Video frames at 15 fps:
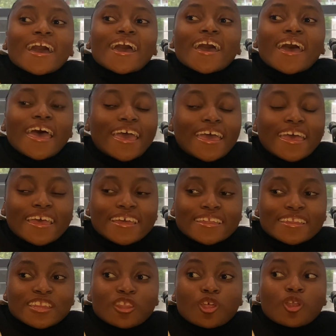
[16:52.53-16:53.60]

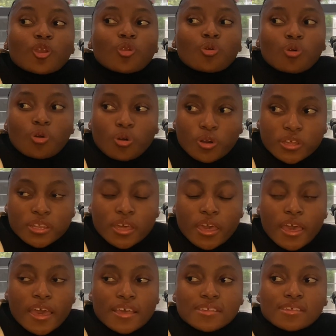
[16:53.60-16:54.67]
And the Lord
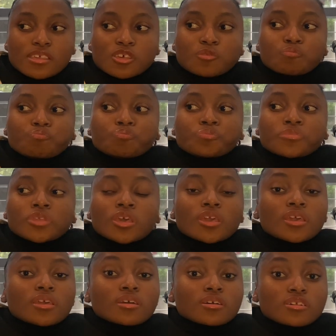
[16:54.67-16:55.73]
has
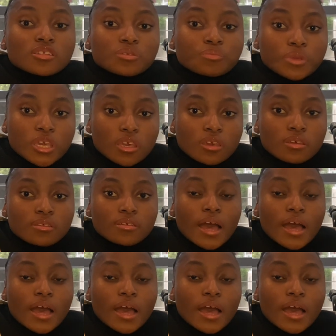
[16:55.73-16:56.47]
healed me.